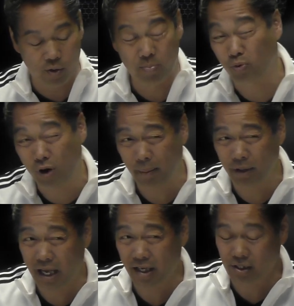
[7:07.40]
probably
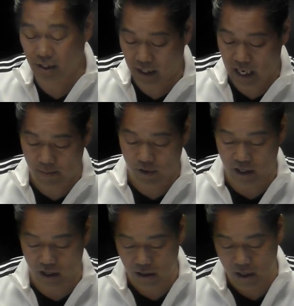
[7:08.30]
can't see on the camera
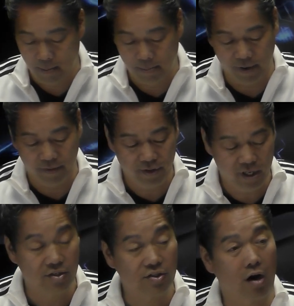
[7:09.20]
here, but
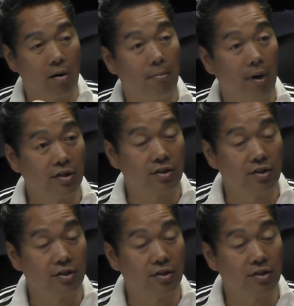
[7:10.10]
these are much